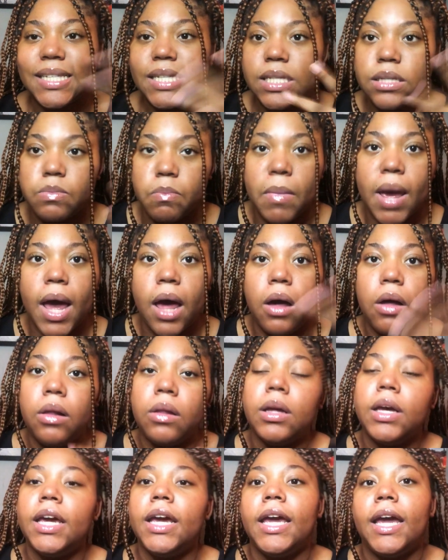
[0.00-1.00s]

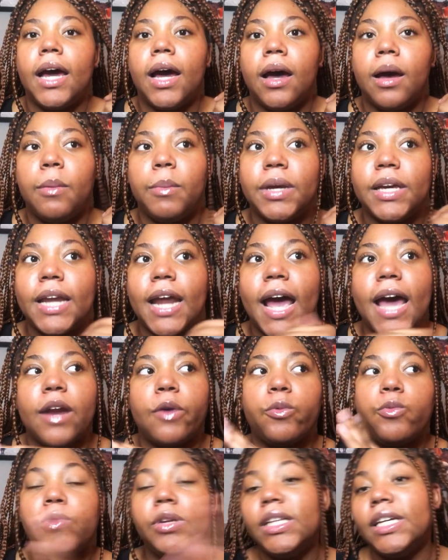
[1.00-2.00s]
smell. It had a
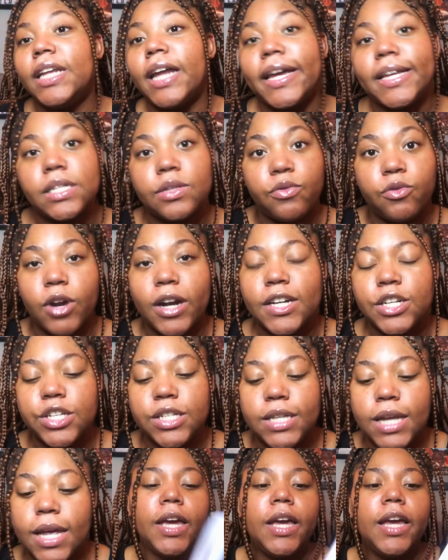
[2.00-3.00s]
really nice fresh
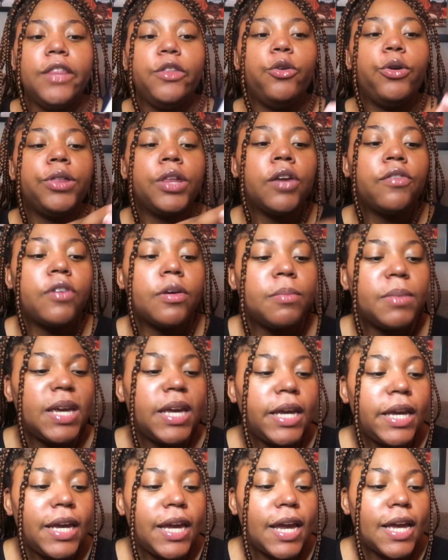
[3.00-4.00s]
scent. The only thing for
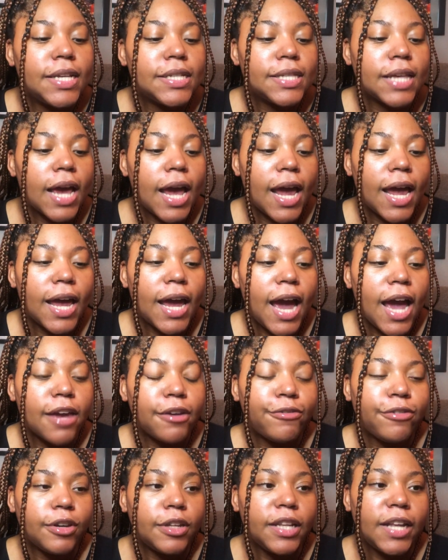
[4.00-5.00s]
me is that I
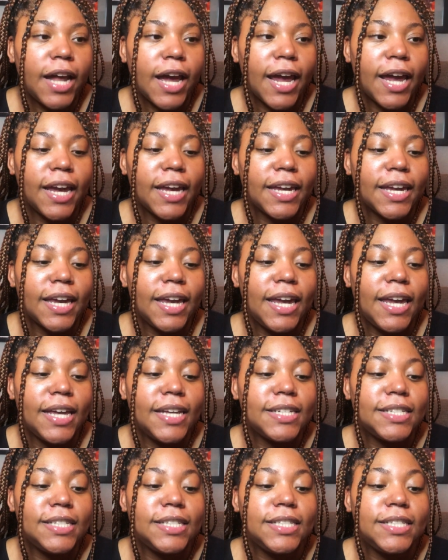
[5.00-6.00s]
feel like it
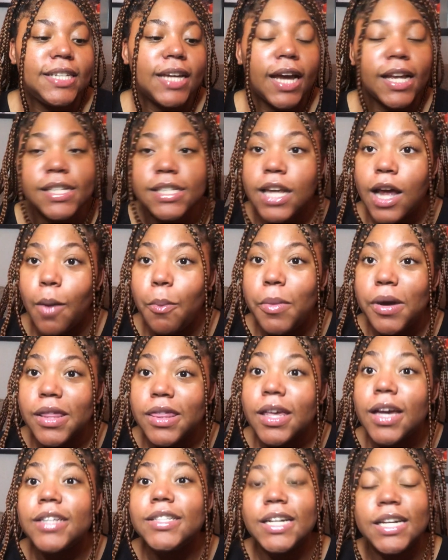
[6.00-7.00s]
does come with
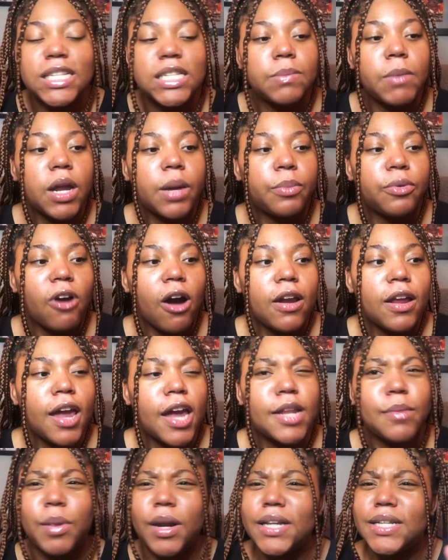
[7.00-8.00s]
a decent amount of
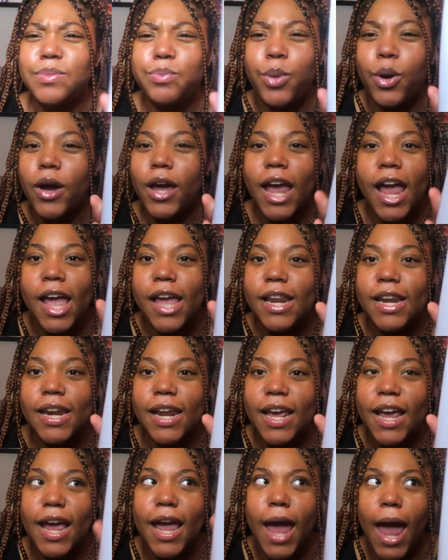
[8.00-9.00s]
product, but it's put in
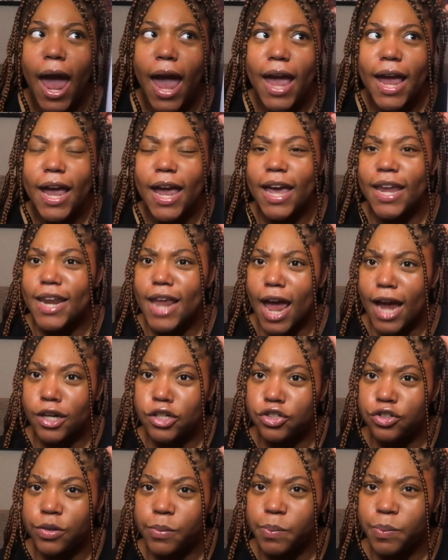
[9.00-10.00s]
an
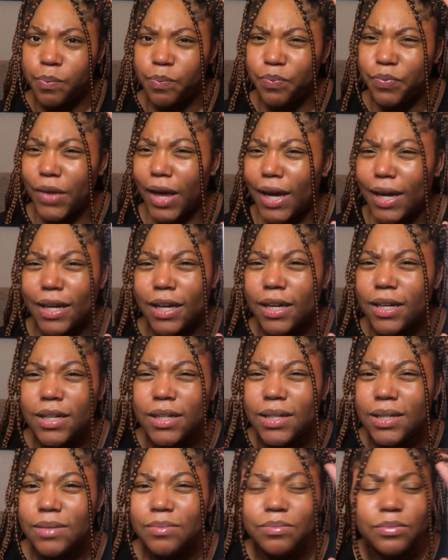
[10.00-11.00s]
extra like
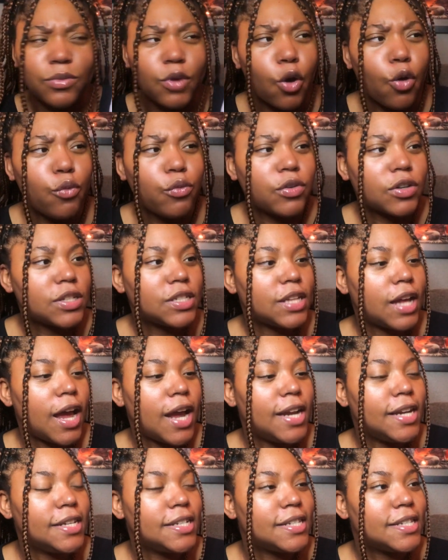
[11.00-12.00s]

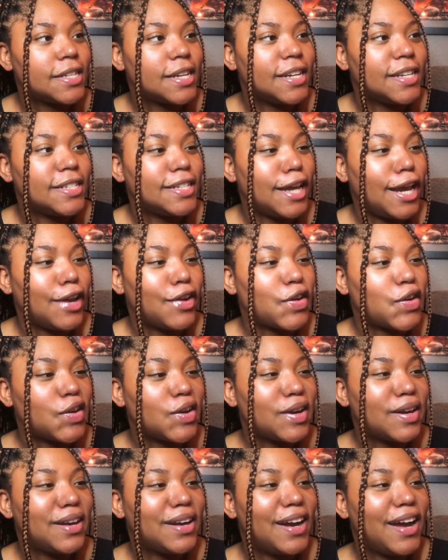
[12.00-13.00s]
oversized
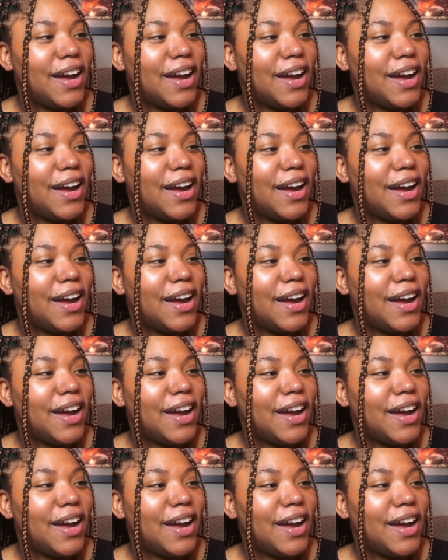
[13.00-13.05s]
container